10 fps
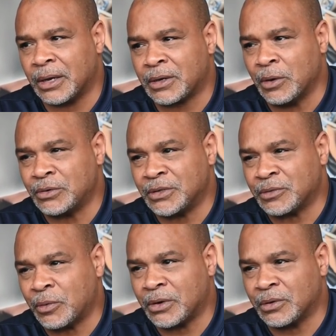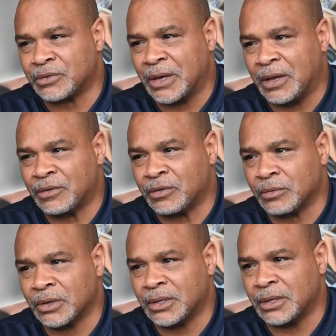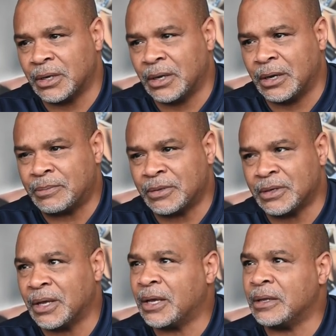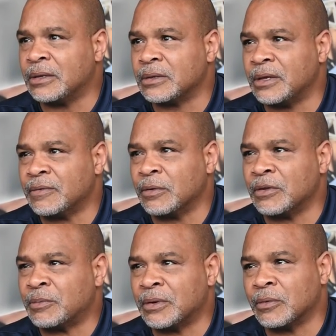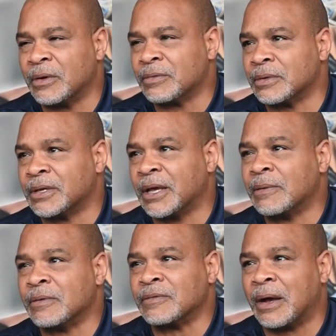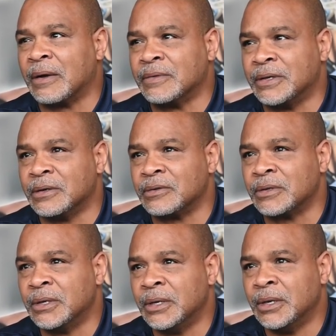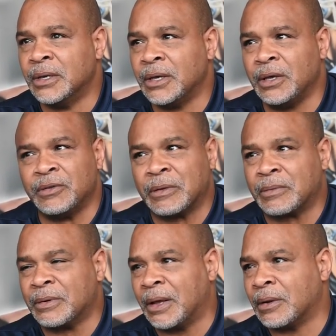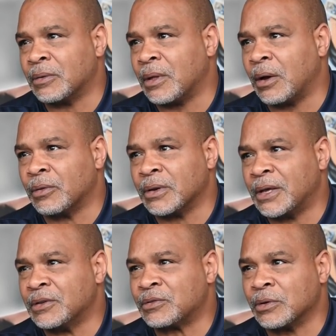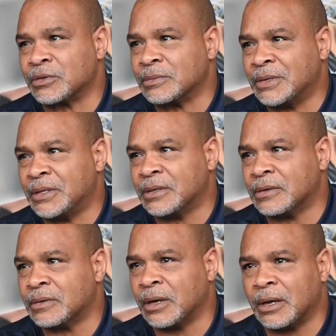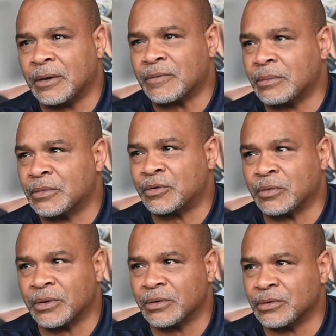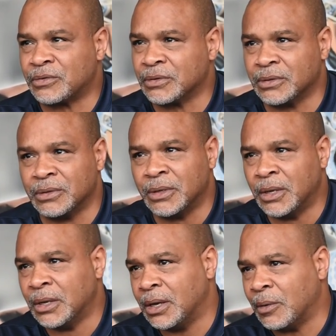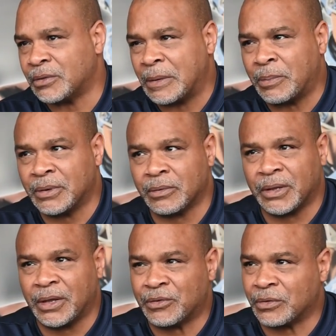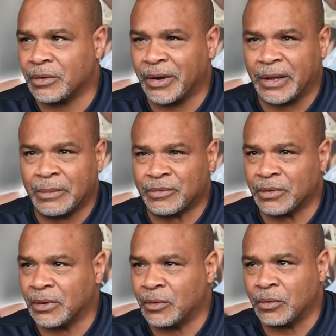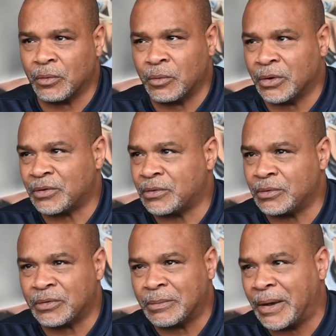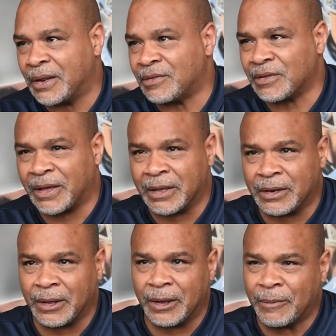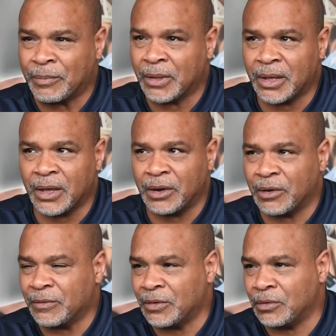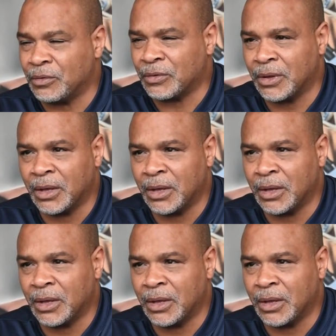Coach is one of those guys that's really up to date. Even though he's been away from the game for 5 years, he's up to date on all the latest social media, from the Twitters to what they're putting on their Instagrams or what somebody's saying in interviews.